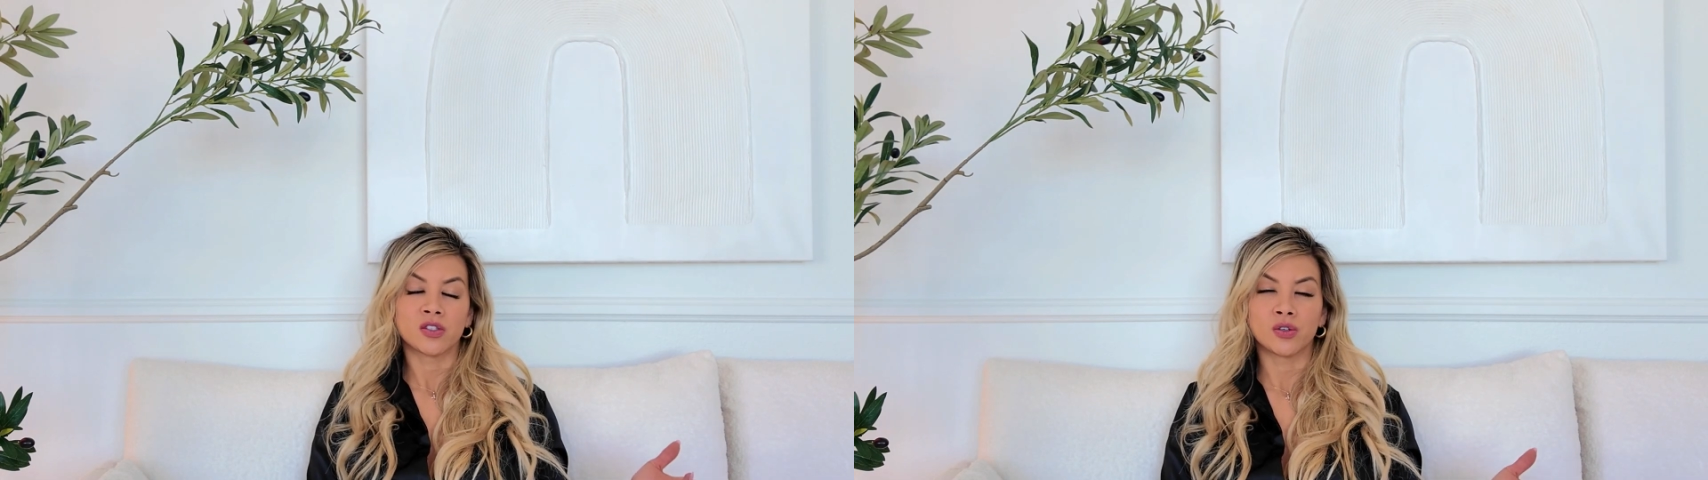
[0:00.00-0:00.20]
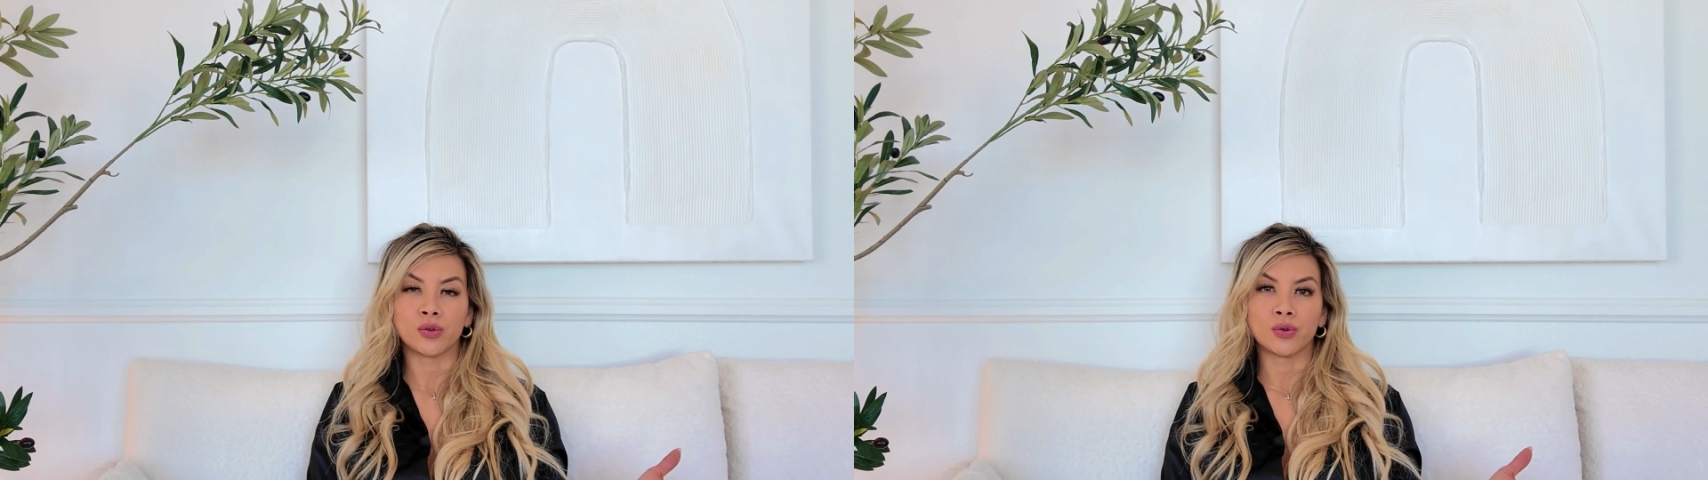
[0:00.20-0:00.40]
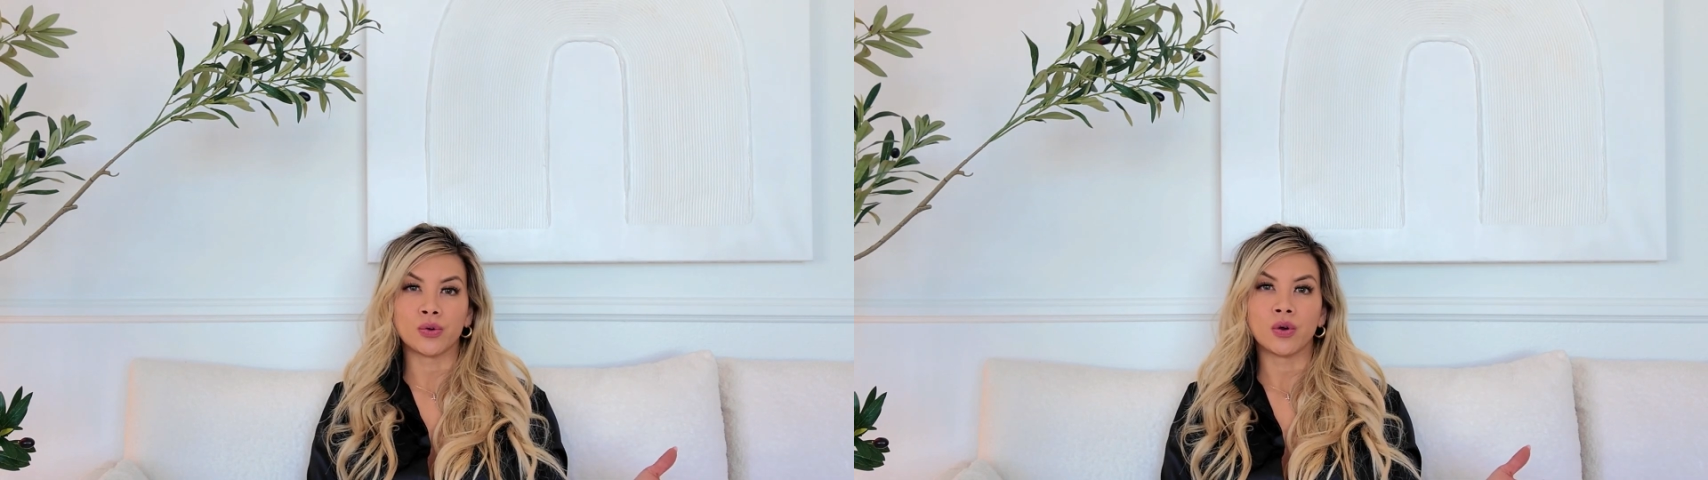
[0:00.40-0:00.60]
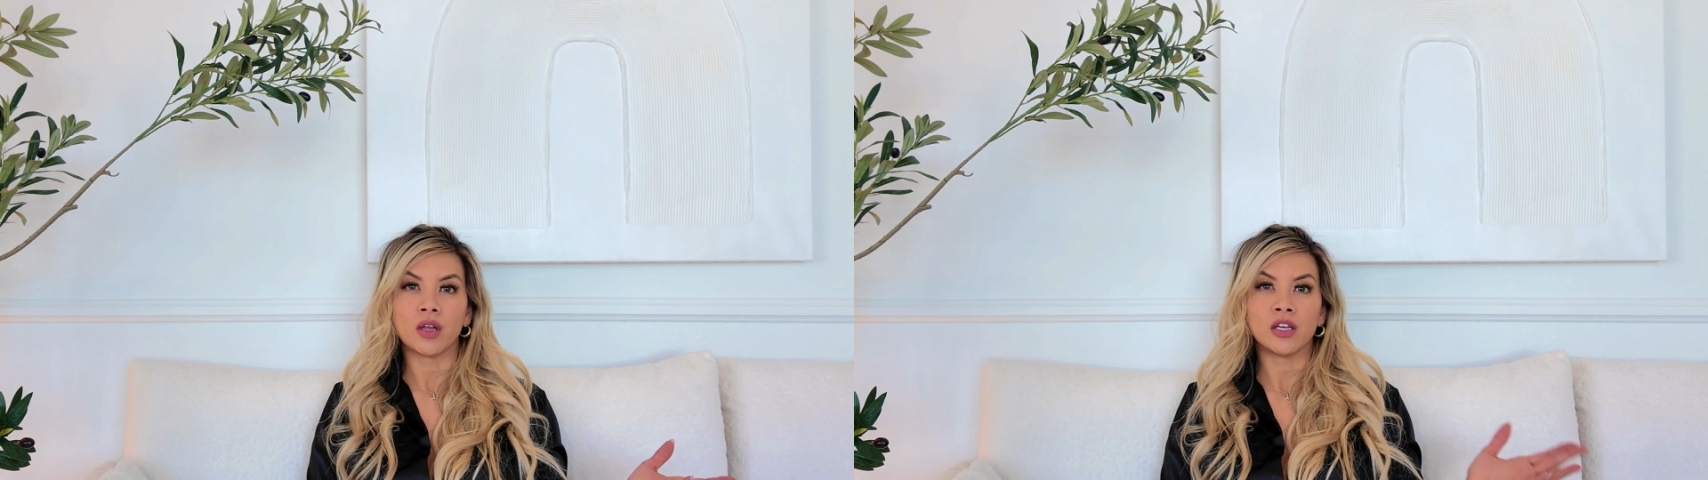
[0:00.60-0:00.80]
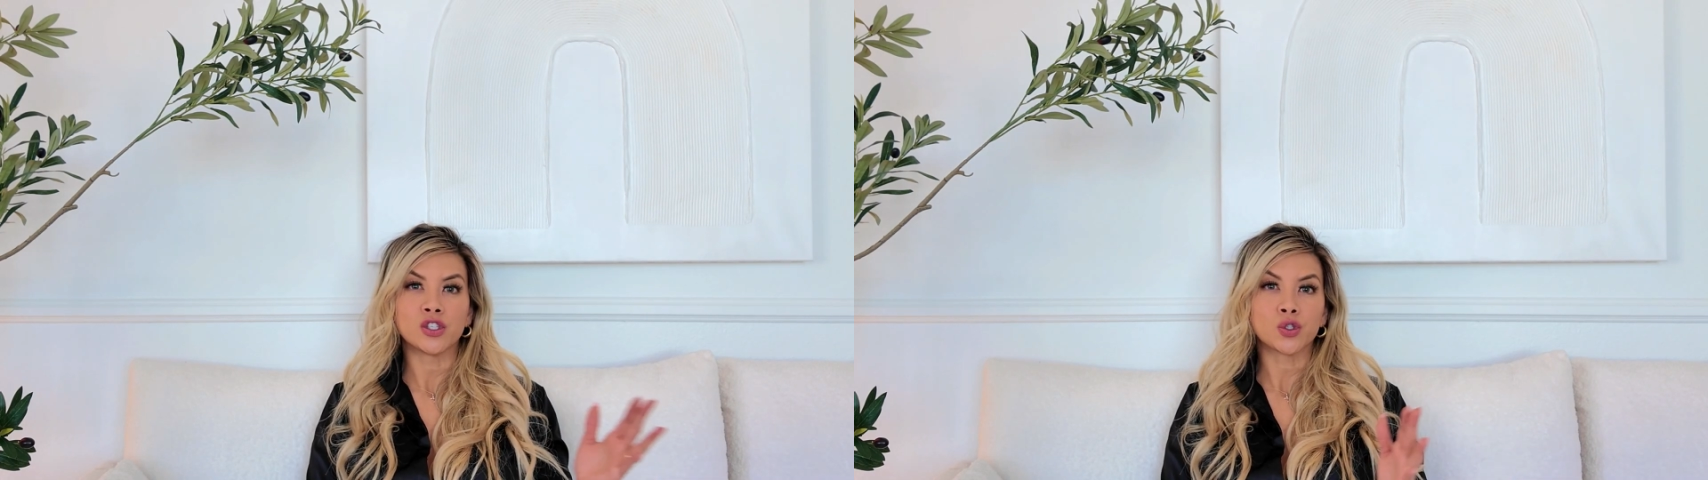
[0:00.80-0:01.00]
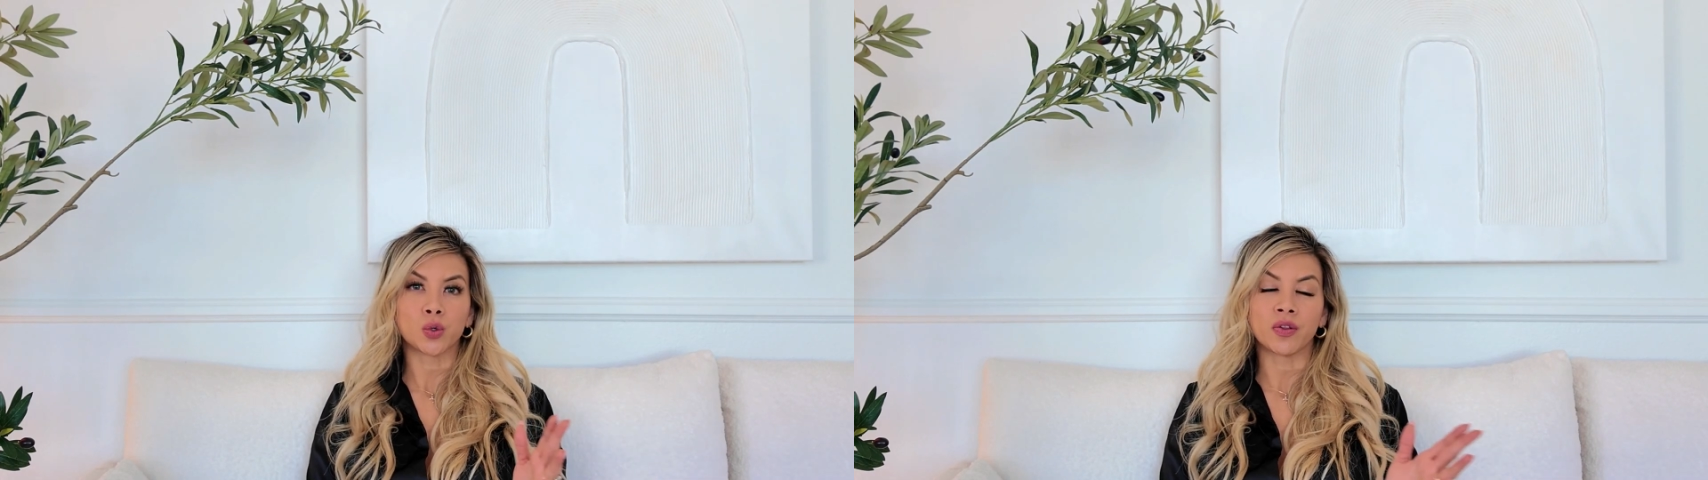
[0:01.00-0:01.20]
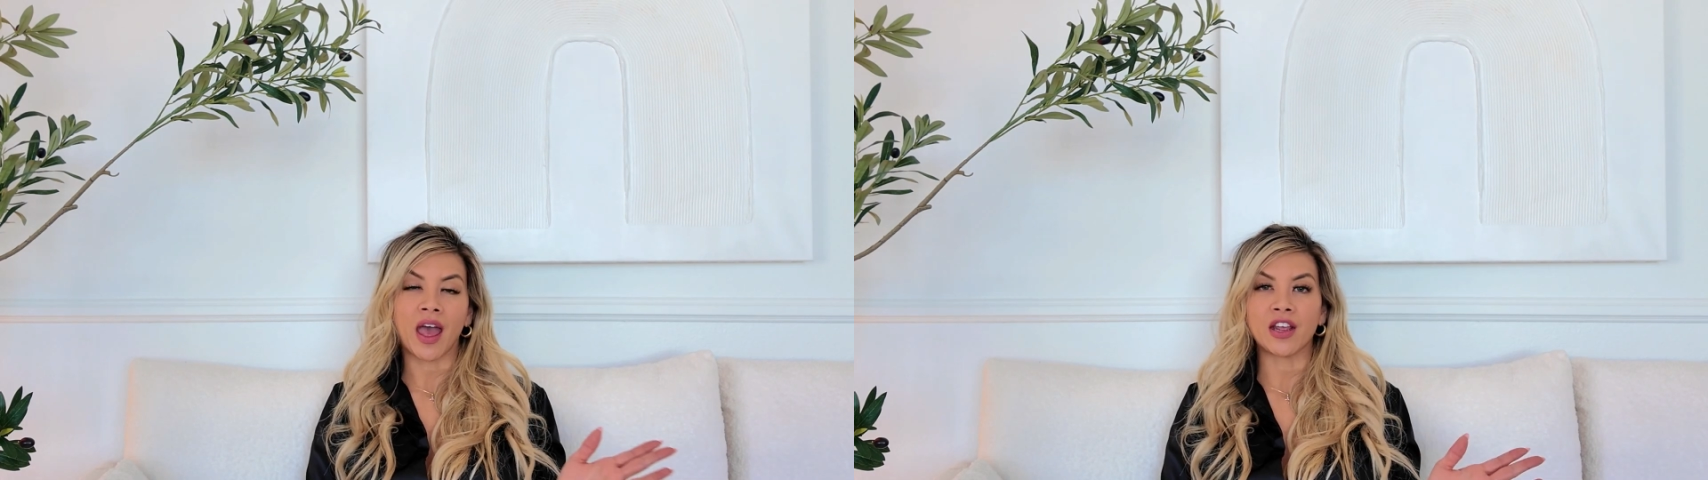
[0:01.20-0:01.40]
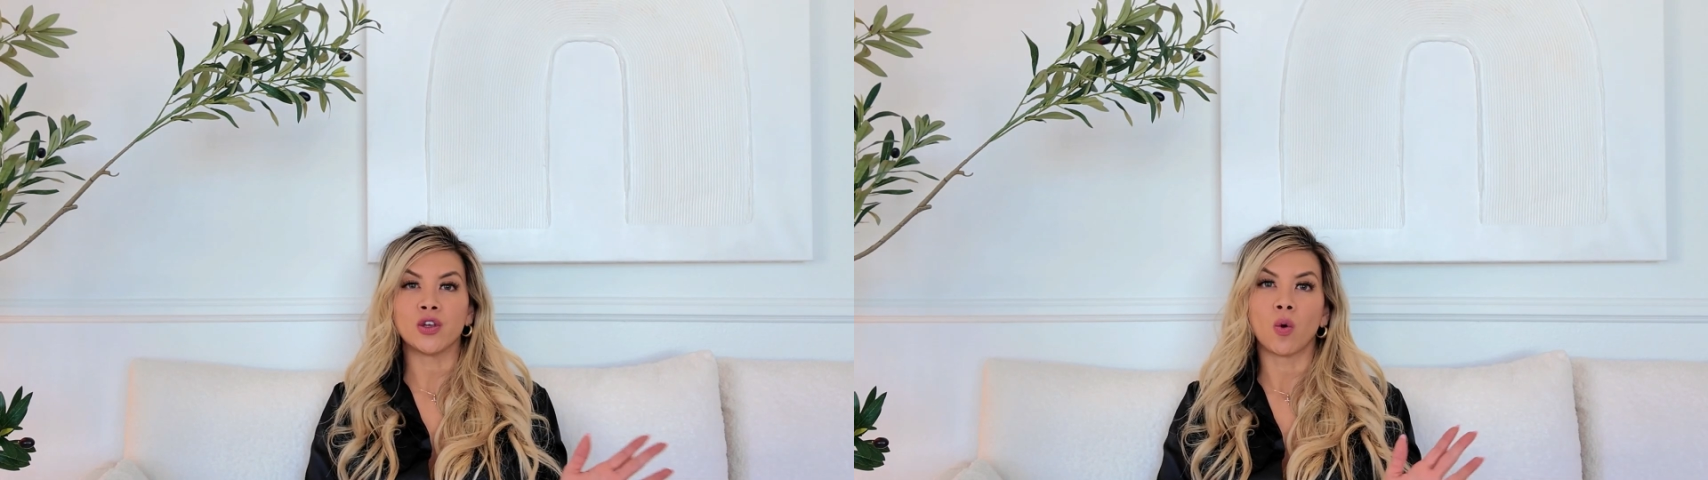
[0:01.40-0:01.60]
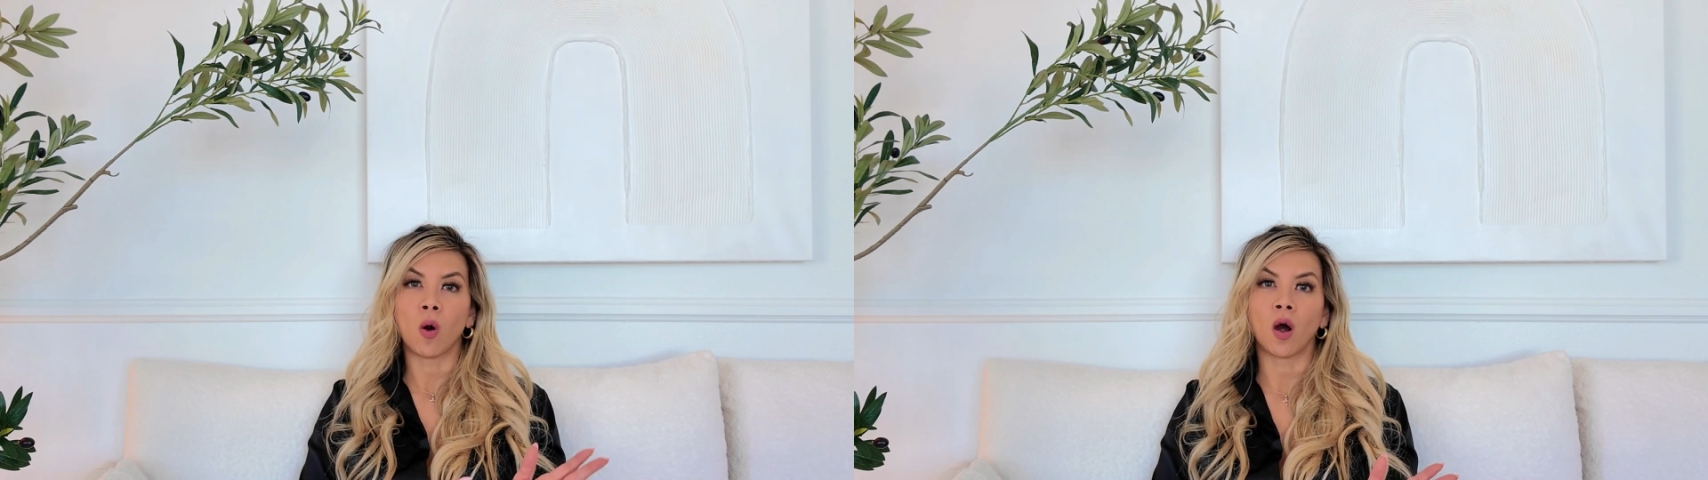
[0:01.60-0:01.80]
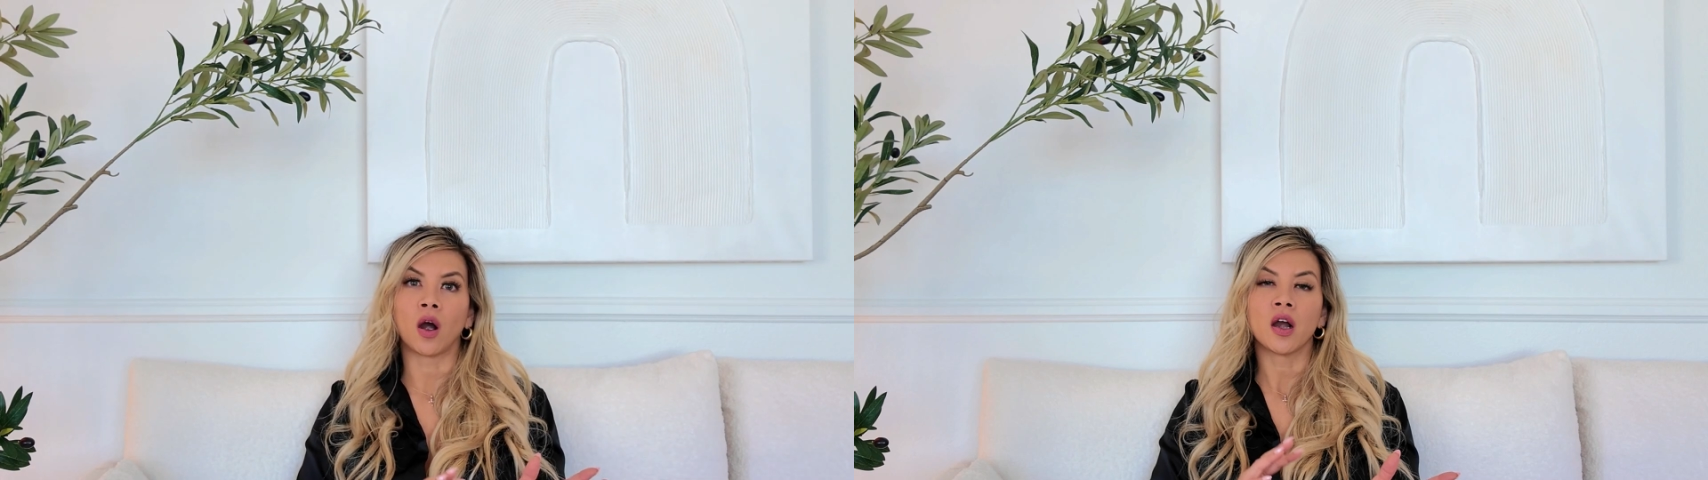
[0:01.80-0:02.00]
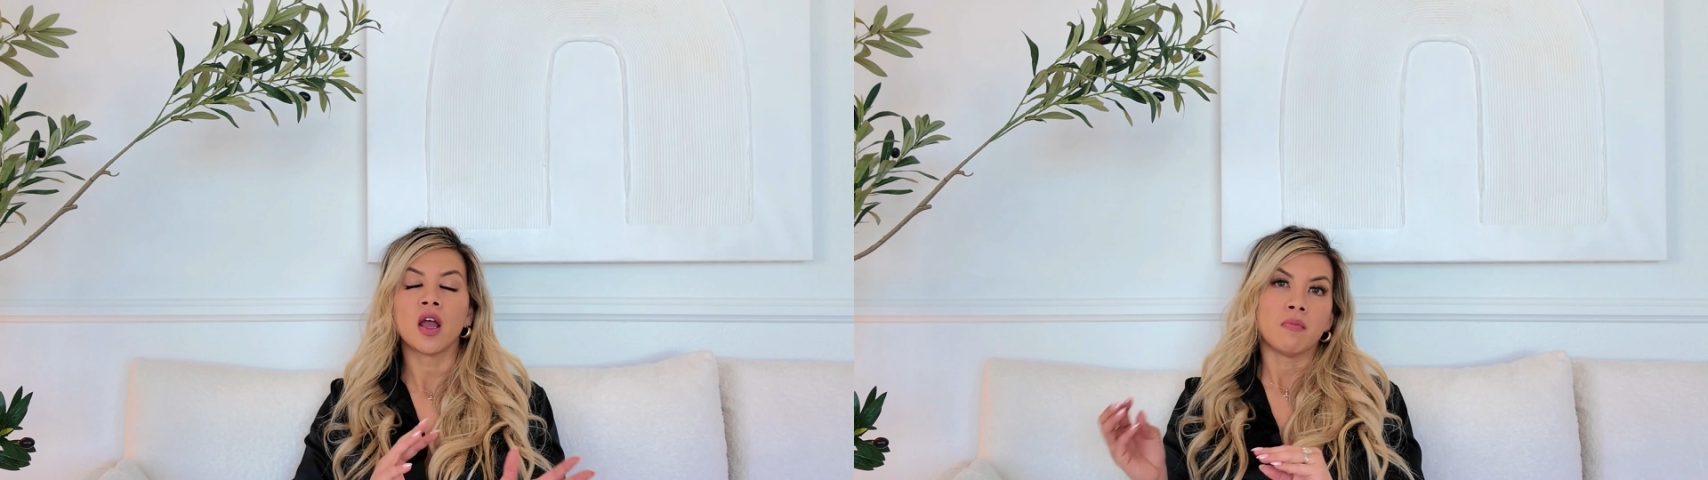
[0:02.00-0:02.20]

to ensure that you are